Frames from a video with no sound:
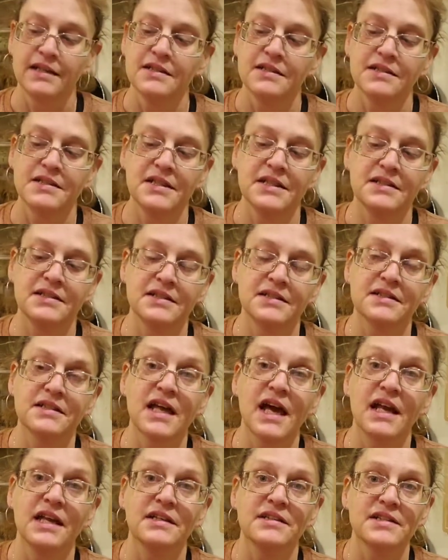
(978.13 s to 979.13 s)
since it's
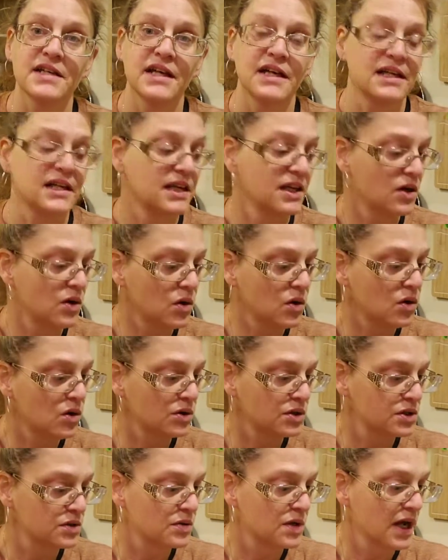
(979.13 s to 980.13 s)
got a tiny
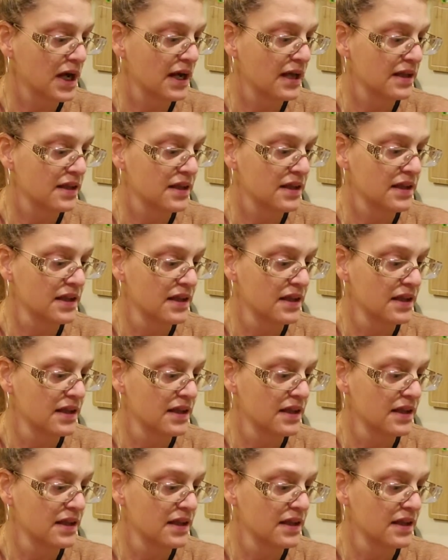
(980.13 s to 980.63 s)
hole, you got